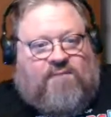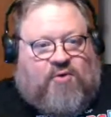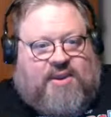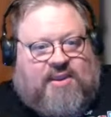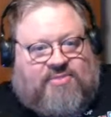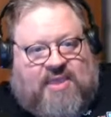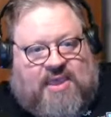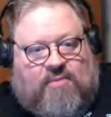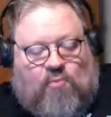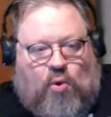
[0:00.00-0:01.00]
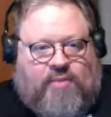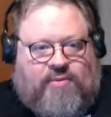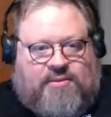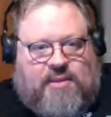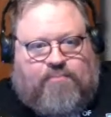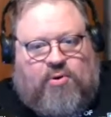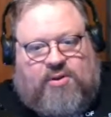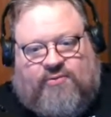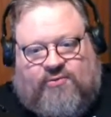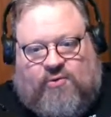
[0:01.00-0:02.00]
forget that one that they put
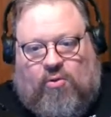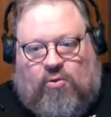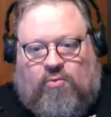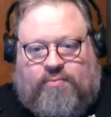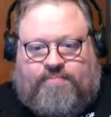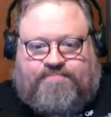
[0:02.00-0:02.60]
in Solo.